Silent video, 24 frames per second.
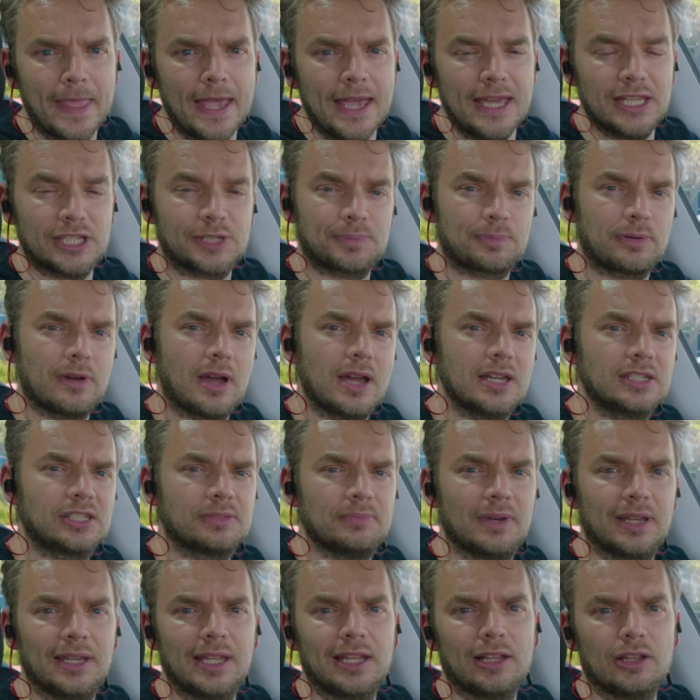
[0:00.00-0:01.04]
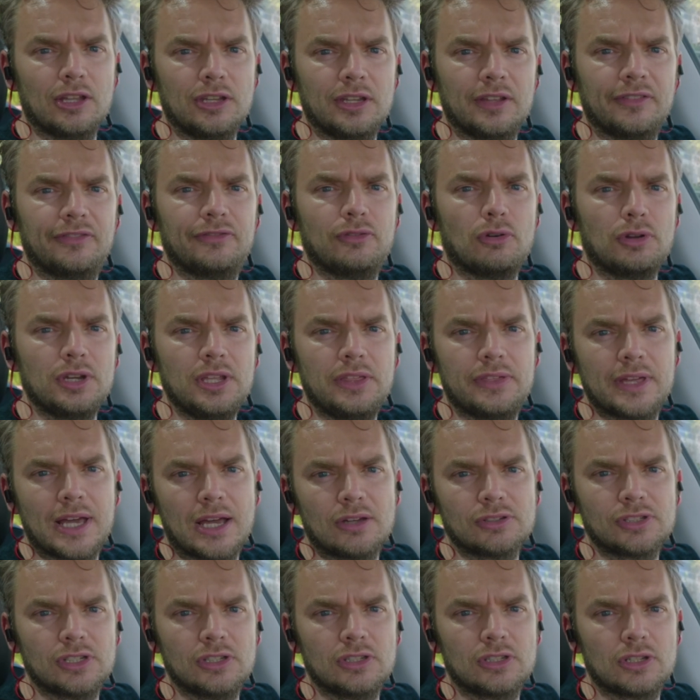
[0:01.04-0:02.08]
It's priced from a little under
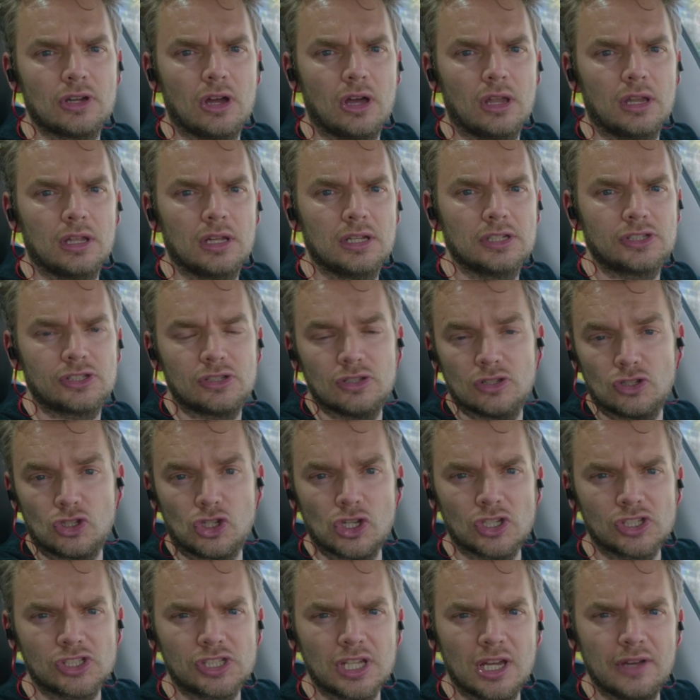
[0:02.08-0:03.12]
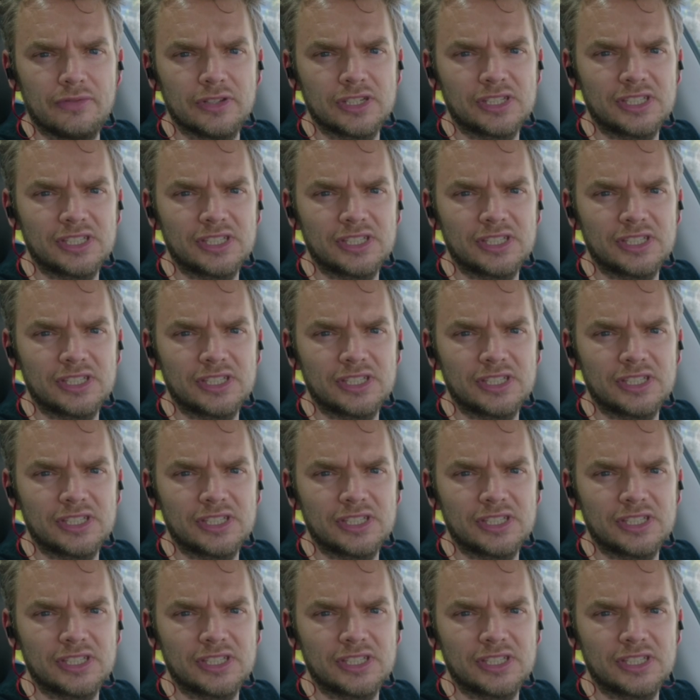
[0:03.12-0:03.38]
$40,000 to just over